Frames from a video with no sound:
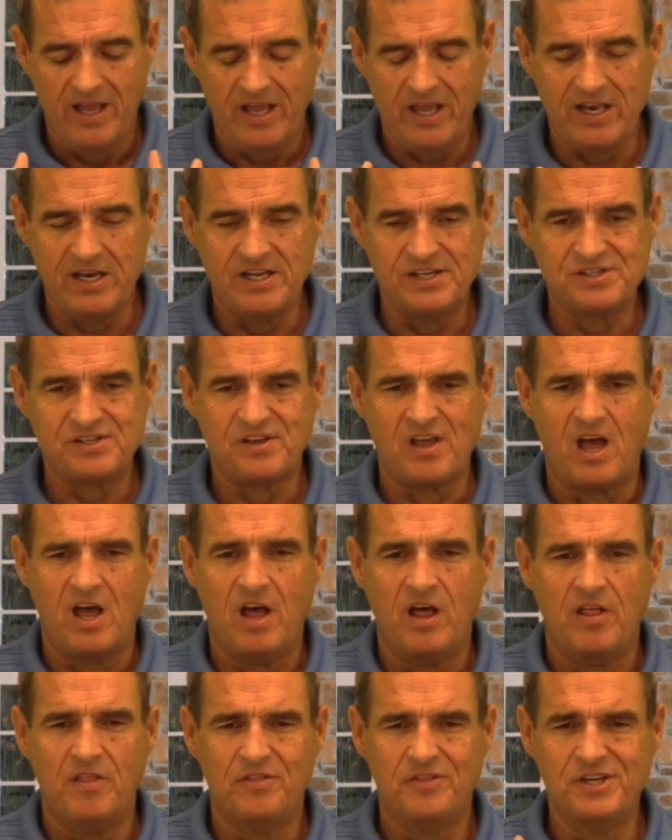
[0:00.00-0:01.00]
It is
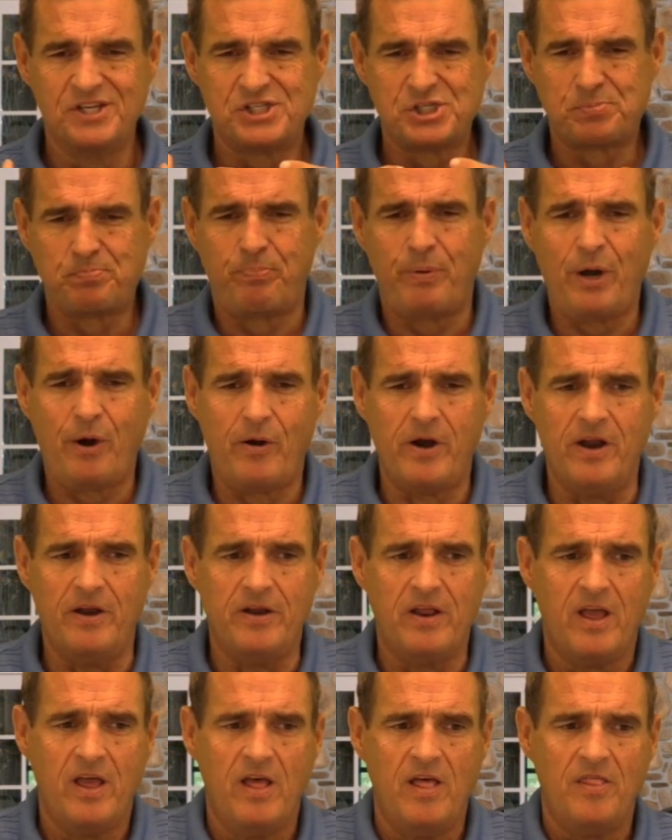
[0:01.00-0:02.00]
the
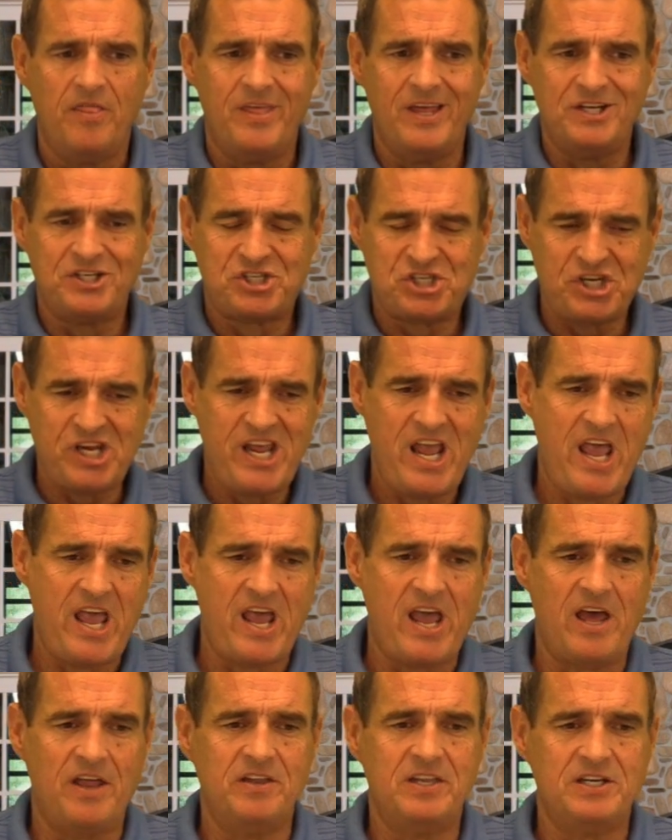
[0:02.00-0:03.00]
spirit that she
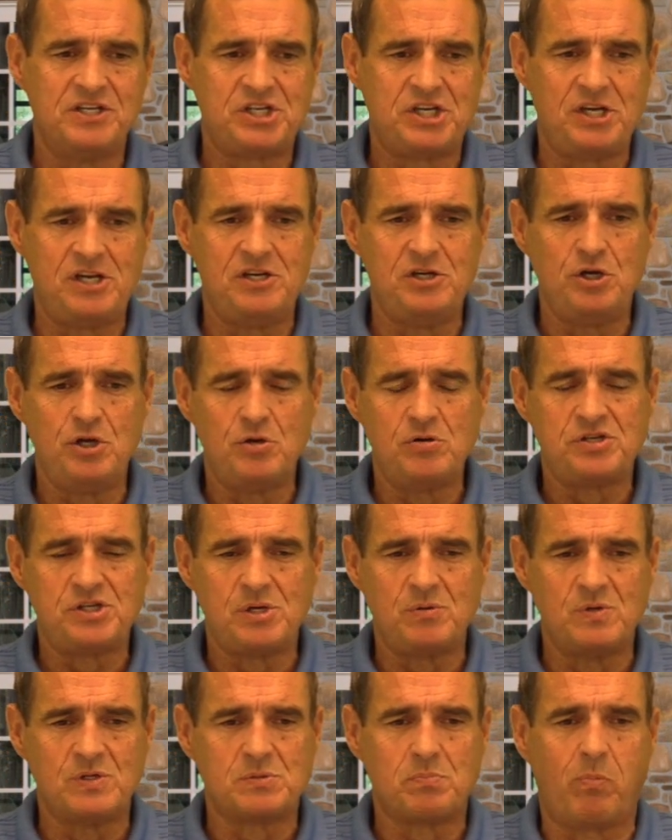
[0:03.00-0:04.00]
had, that she knew
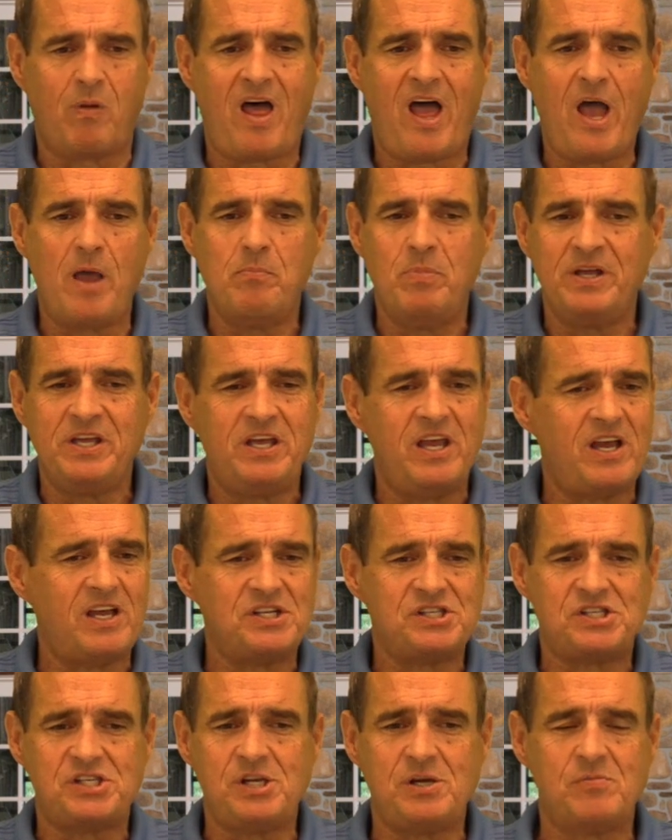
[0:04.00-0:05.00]
she was blind, but
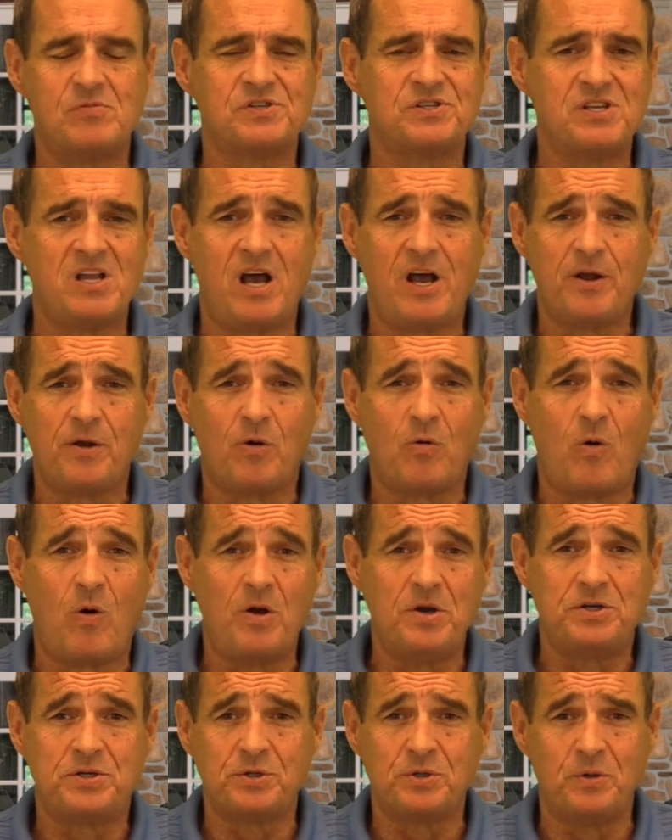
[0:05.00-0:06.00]
yet she was not
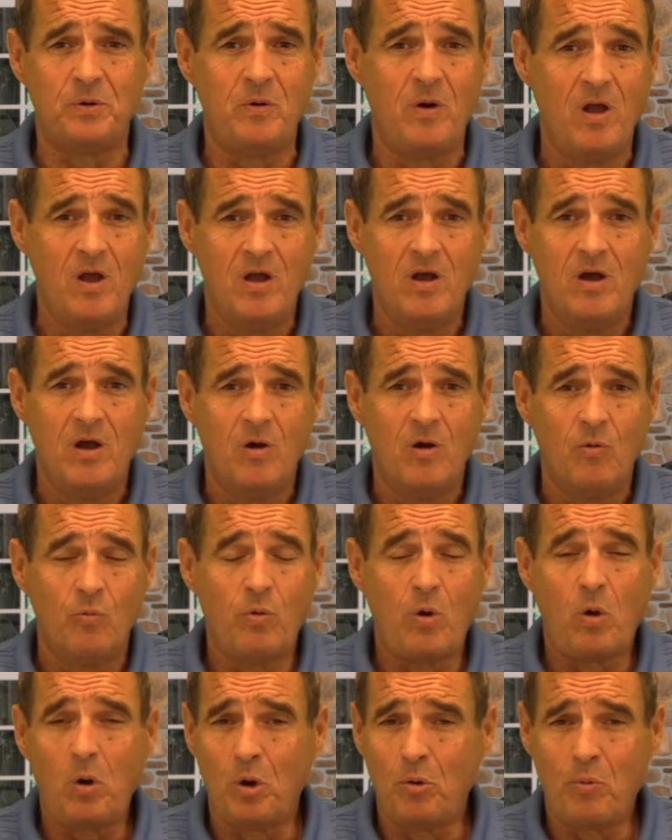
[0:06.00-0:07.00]
going to
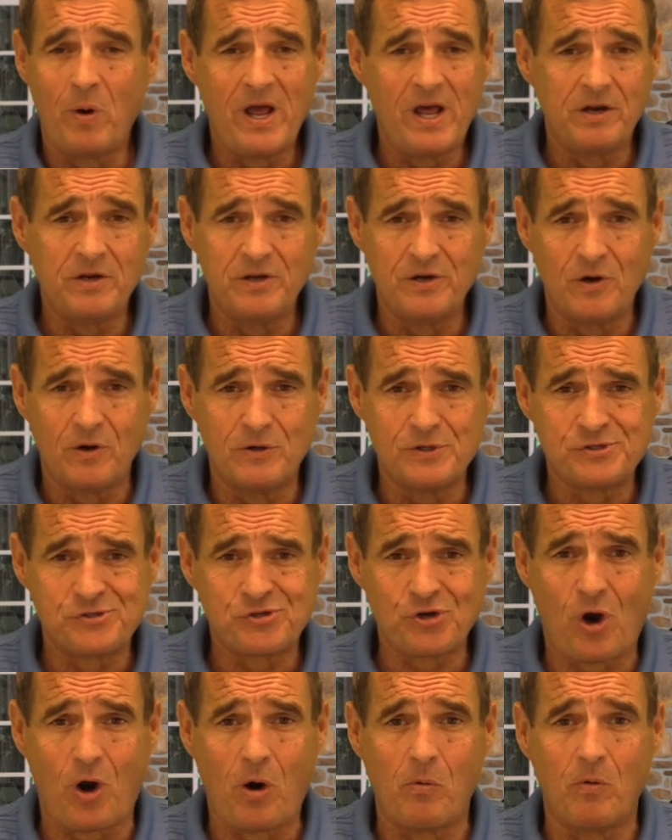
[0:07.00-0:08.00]
roll around in her
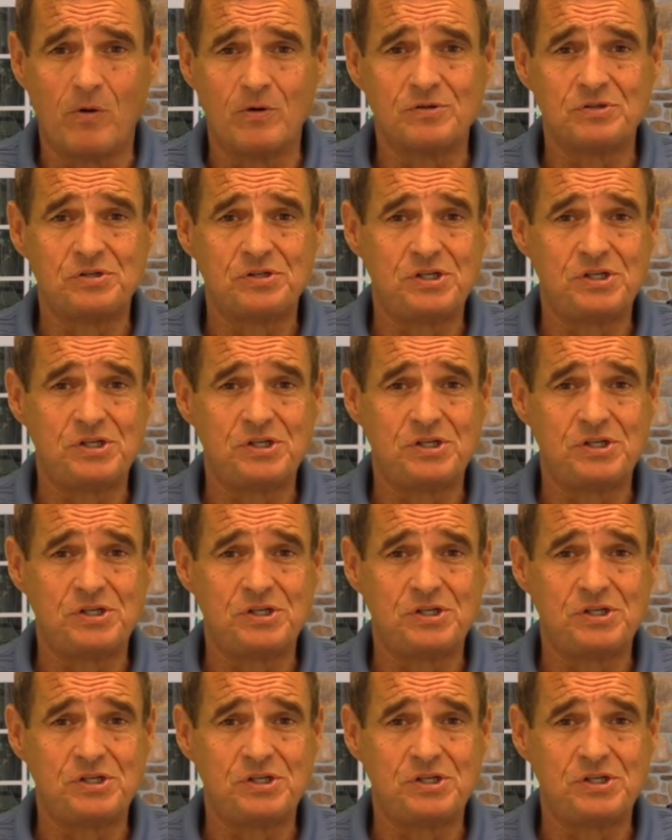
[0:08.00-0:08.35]
sorrow.